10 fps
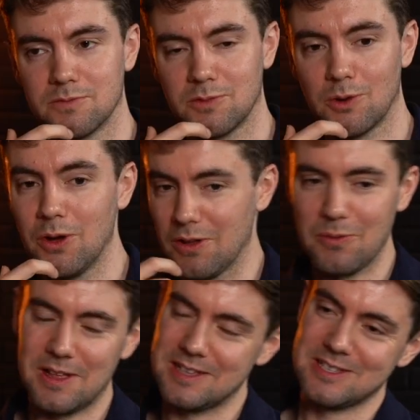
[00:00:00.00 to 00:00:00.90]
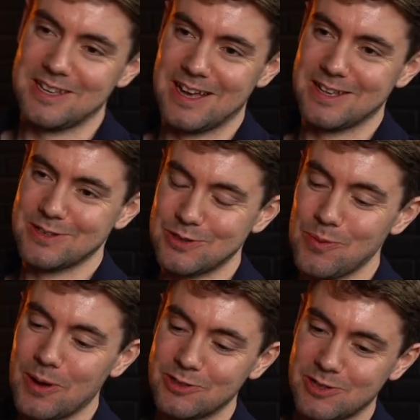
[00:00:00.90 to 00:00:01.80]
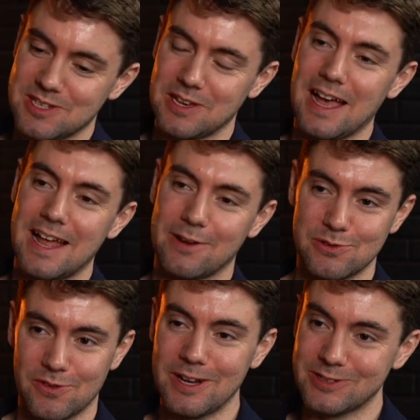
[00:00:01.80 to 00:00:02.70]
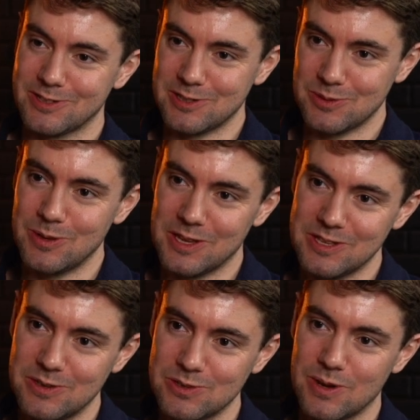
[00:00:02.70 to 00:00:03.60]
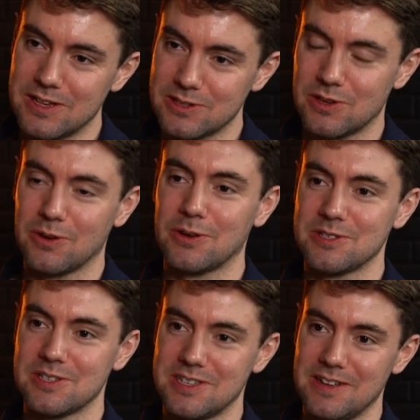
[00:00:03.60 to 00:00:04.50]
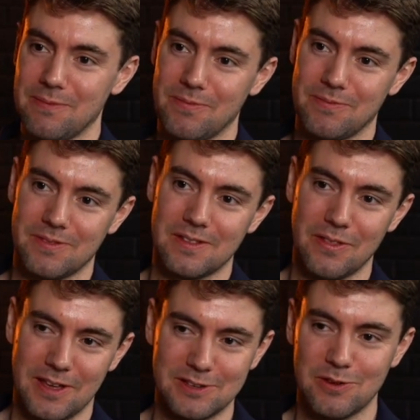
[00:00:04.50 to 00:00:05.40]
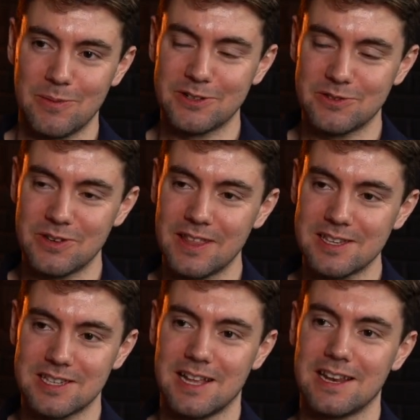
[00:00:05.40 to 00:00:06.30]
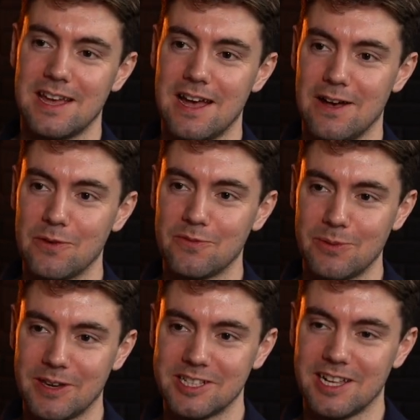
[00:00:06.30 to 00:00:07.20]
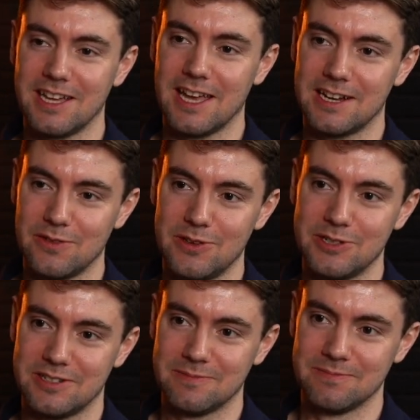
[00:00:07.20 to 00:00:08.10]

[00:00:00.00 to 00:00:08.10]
Cool. Well, that's super interesting. And it was very interesting speaking to you as well. So Konstantin, thanks very much for doing this. And hopefully we can try again in the future.